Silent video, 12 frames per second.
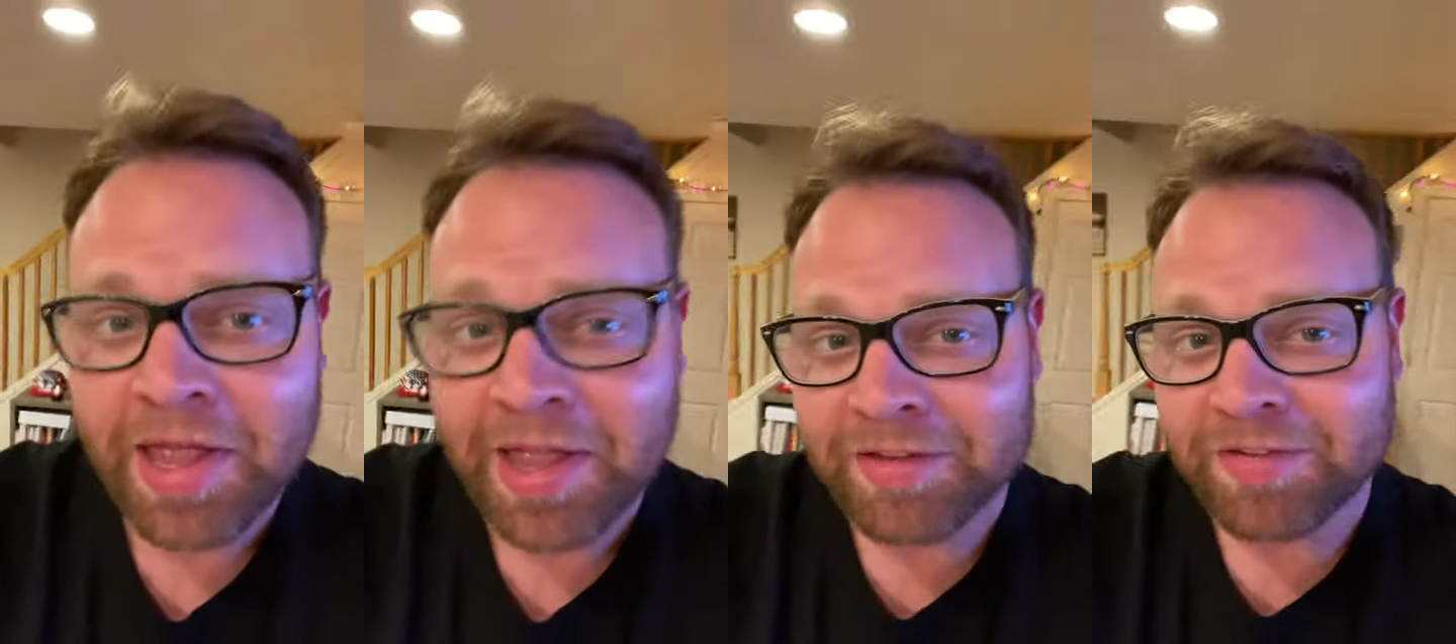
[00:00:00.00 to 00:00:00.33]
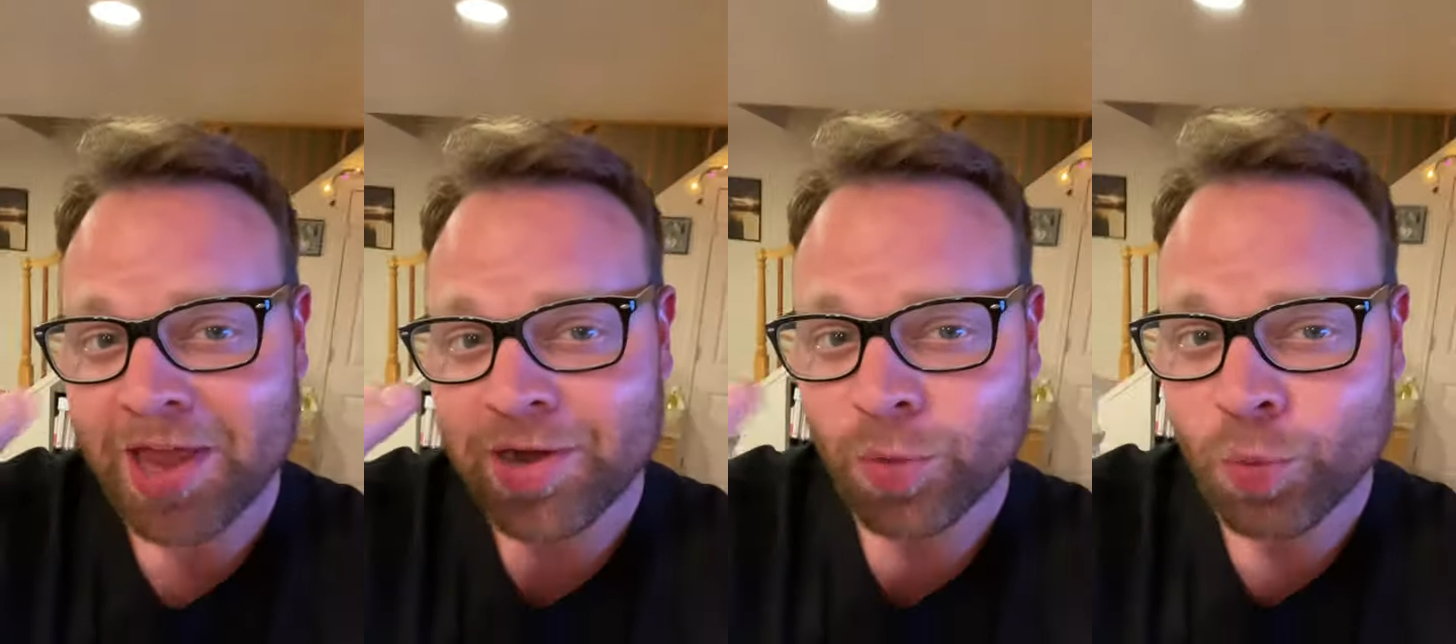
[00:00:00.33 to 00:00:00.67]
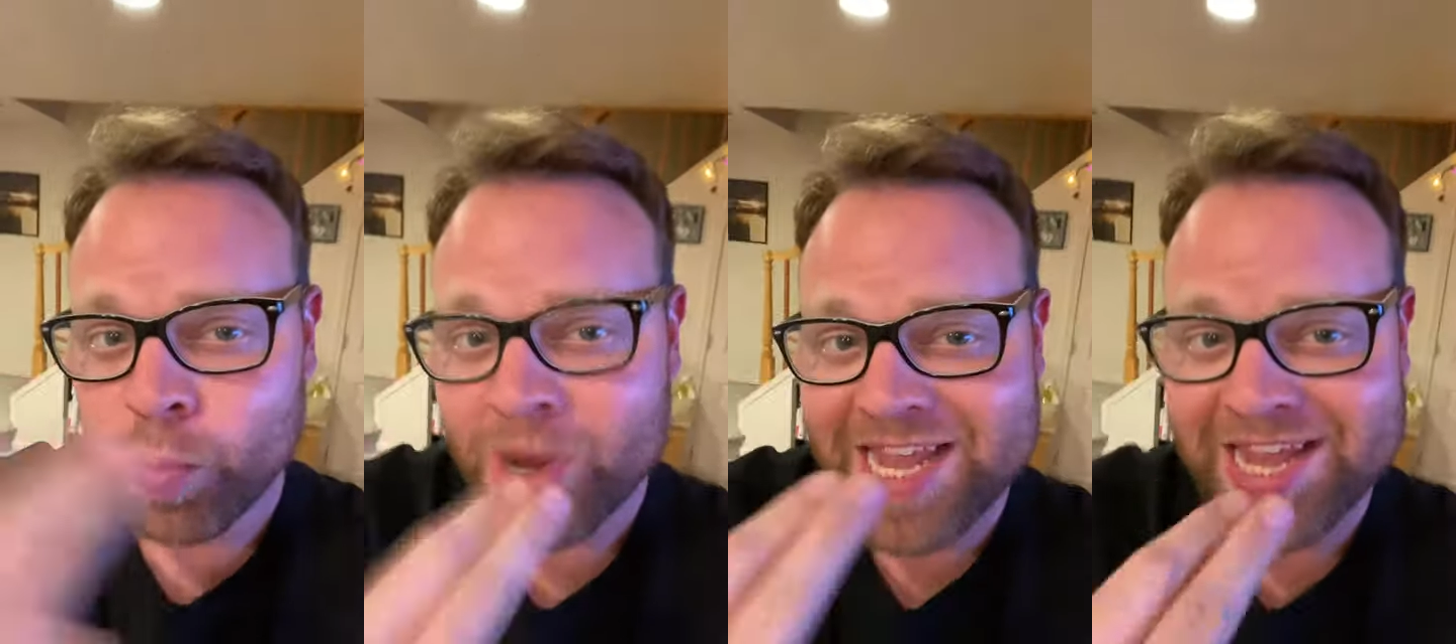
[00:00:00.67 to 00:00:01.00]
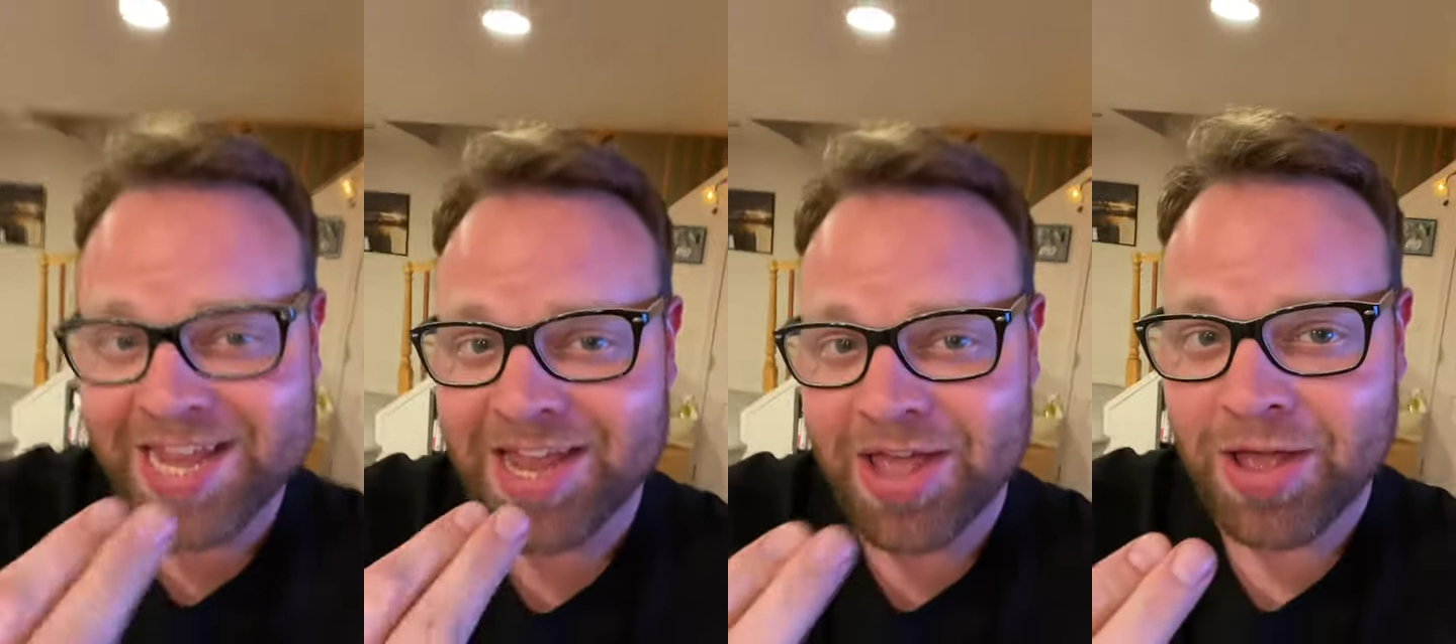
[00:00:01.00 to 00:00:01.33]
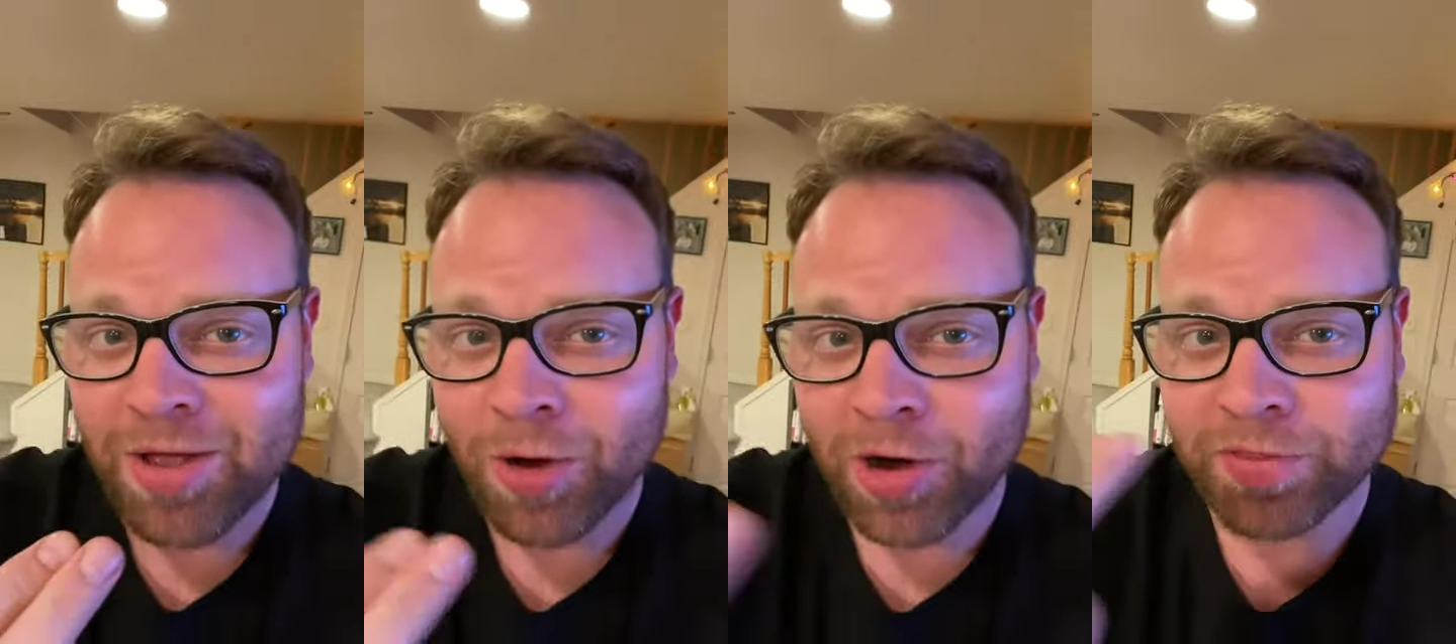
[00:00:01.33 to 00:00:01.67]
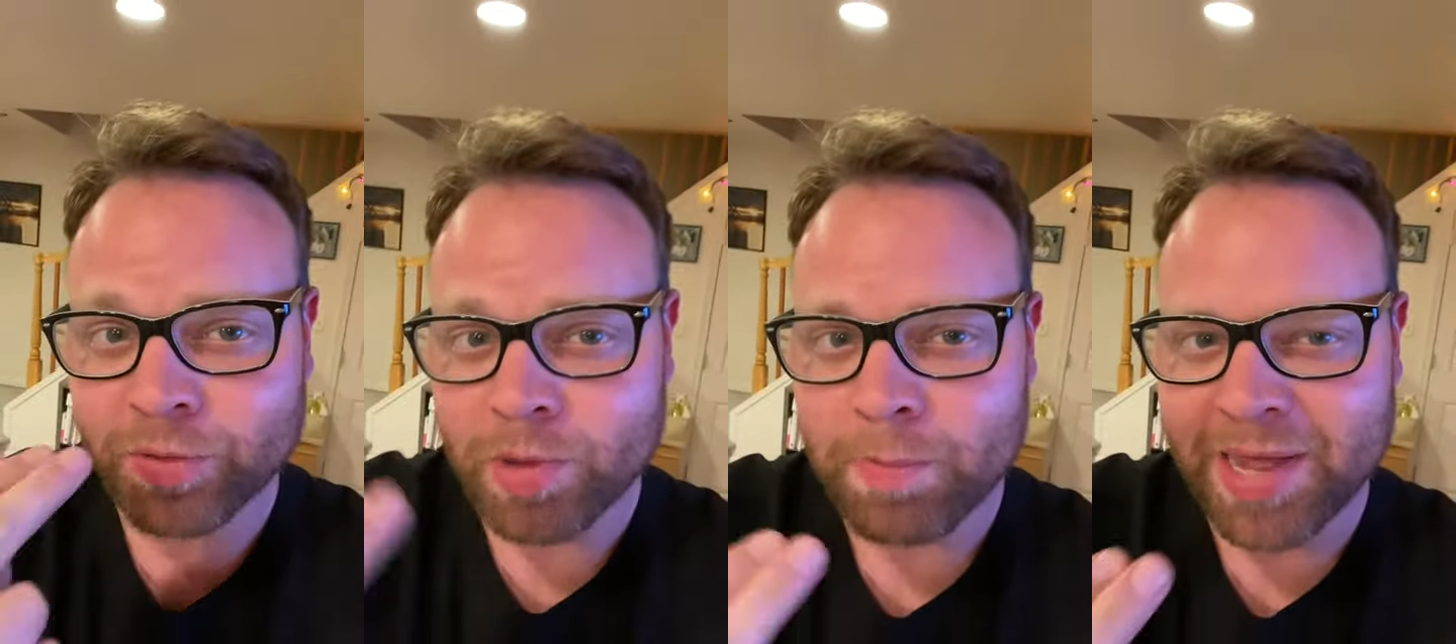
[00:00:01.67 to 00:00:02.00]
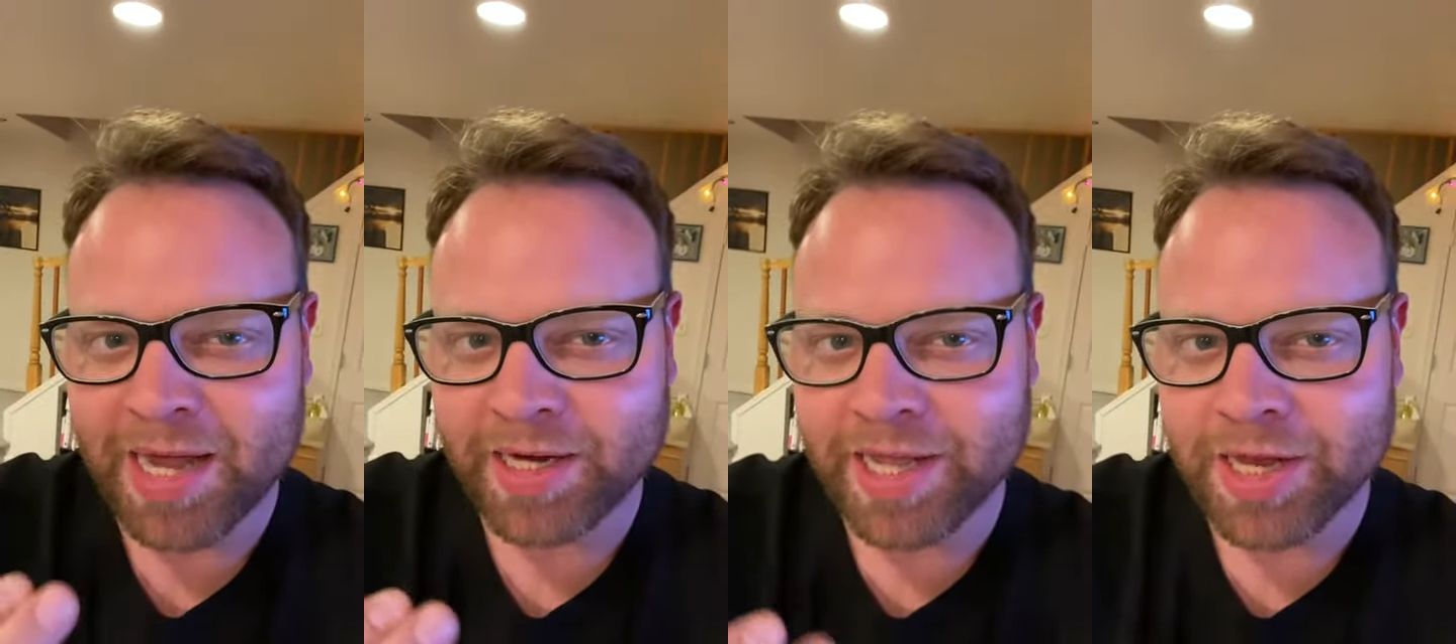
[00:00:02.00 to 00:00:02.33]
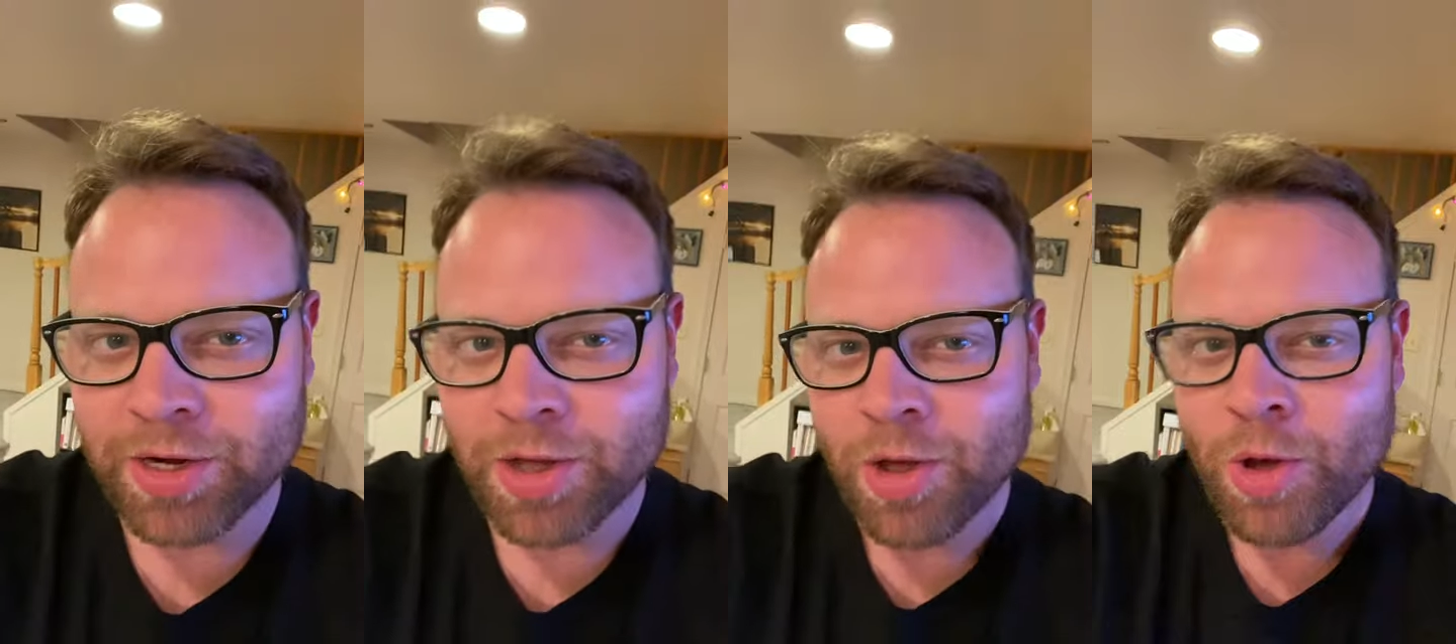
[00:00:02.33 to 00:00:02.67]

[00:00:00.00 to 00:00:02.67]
is that we are the rebellion.